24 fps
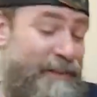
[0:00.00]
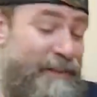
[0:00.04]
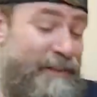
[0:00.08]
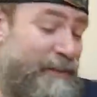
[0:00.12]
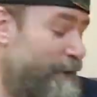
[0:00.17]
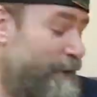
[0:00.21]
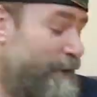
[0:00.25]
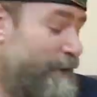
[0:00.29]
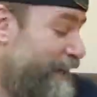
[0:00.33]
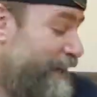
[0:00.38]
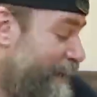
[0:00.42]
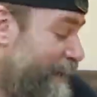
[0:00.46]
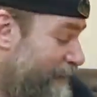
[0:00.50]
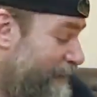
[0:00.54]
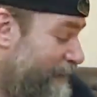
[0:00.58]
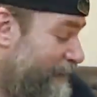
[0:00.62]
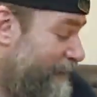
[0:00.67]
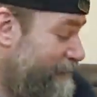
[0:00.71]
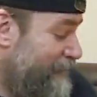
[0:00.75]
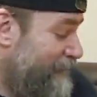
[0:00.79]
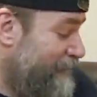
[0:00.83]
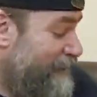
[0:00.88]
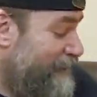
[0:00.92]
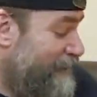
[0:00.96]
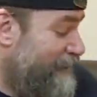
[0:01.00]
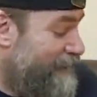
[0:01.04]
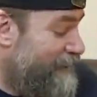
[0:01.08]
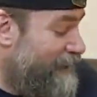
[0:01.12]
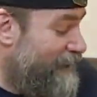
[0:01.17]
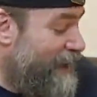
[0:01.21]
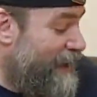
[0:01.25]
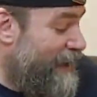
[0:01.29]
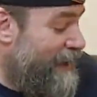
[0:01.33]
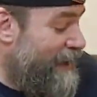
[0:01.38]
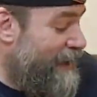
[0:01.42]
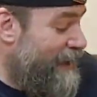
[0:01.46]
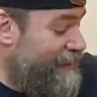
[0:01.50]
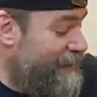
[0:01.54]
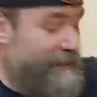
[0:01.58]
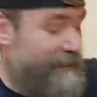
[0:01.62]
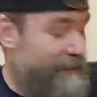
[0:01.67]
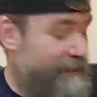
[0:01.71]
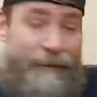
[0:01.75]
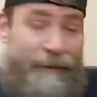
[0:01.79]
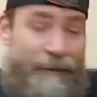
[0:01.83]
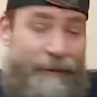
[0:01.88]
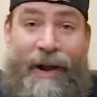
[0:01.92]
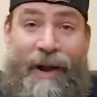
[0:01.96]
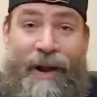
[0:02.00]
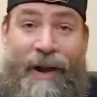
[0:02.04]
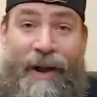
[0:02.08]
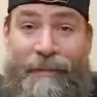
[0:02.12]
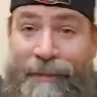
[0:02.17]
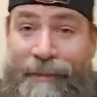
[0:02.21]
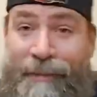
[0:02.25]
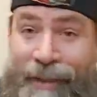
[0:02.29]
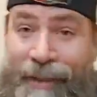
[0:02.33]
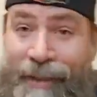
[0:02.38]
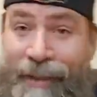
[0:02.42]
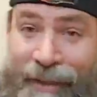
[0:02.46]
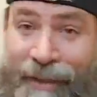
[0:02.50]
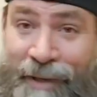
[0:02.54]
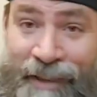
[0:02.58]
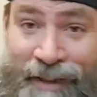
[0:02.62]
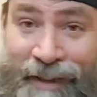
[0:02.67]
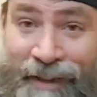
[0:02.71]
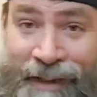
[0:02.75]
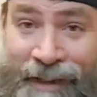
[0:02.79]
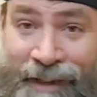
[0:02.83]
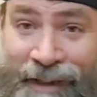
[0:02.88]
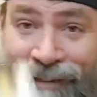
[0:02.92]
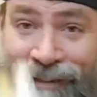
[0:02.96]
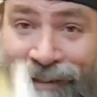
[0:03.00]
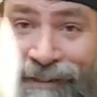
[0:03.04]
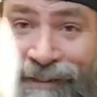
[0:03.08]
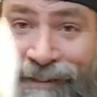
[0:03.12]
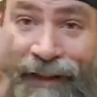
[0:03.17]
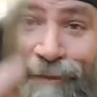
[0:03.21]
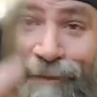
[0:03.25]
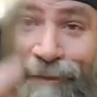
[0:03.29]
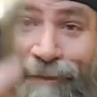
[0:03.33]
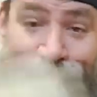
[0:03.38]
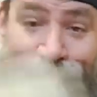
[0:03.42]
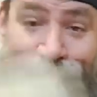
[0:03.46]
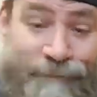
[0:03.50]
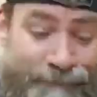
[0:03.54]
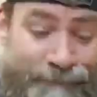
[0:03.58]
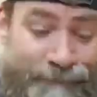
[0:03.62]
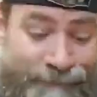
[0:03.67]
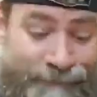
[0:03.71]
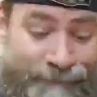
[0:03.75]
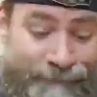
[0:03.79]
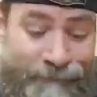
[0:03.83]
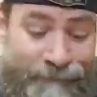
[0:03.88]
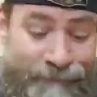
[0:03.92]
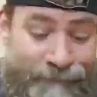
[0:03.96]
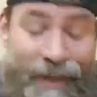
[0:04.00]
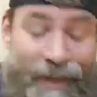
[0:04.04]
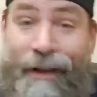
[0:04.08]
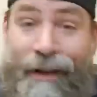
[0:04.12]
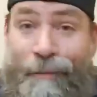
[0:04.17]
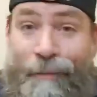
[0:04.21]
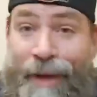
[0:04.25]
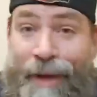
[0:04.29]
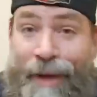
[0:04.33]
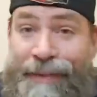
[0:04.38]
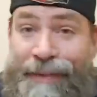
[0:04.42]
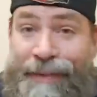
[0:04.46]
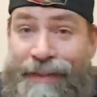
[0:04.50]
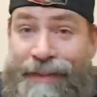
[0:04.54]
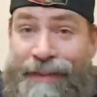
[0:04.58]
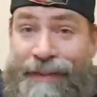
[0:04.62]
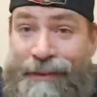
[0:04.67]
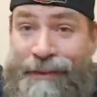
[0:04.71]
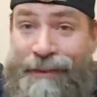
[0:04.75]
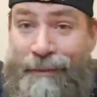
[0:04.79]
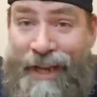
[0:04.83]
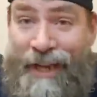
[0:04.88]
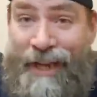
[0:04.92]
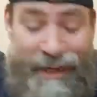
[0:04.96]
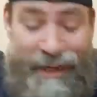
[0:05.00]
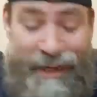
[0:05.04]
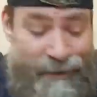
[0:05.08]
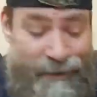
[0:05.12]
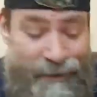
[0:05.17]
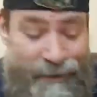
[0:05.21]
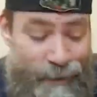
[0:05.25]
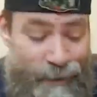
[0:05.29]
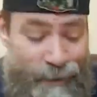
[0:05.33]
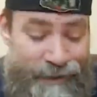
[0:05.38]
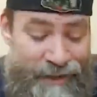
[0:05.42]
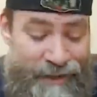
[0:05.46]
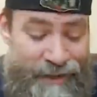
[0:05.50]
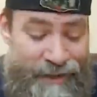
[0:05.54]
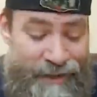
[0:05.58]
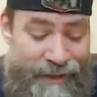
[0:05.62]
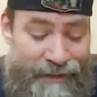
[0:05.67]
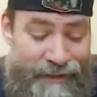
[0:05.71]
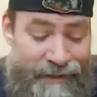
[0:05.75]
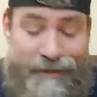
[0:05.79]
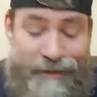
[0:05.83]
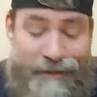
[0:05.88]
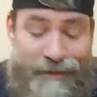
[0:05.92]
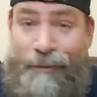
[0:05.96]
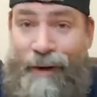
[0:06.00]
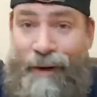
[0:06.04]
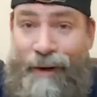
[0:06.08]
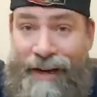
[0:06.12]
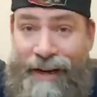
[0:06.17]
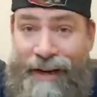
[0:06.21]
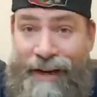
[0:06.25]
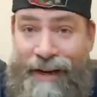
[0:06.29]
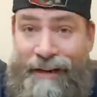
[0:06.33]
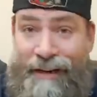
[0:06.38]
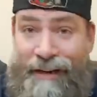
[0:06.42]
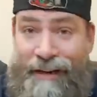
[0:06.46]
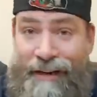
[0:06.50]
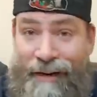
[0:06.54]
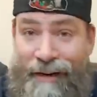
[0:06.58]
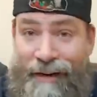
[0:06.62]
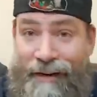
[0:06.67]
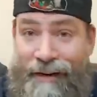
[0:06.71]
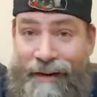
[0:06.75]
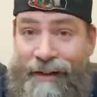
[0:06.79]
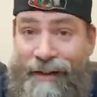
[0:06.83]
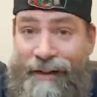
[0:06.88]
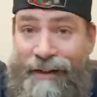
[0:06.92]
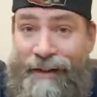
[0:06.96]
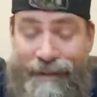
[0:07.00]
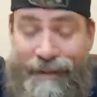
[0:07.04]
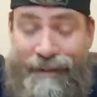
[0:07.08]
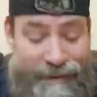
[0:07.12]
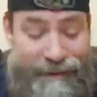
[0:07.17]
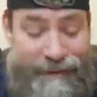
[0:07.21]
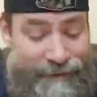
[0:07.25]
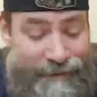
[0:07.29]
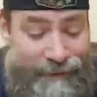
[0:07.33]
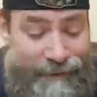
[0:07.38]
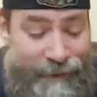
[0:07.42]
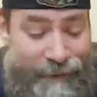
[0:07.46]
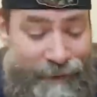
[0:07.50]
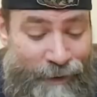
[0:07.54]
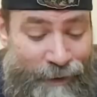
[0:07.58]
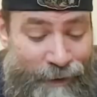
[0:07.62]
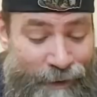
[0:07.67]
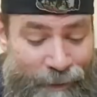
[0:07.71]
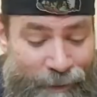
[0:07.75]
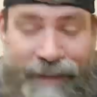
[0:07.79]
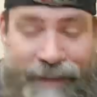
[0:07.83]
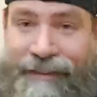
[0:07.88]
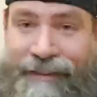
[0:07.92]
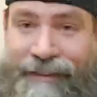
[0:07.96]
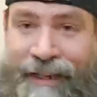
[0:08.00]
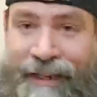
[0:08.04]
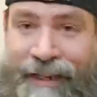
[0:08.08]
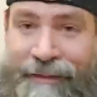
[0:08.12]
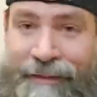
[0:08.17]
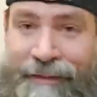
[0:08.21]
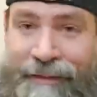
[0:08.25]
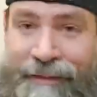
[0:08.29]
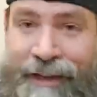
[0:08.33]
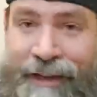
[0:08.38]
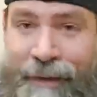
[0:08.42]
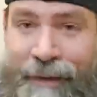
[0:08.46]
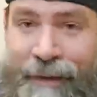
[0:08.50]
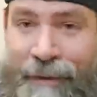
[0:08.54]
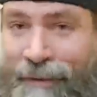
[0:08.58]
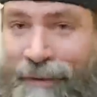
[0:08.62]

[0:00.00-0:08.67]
right here. Uh, this will probably be the next um, month and some change worth of challenges right here. So it sounds like I'm going to be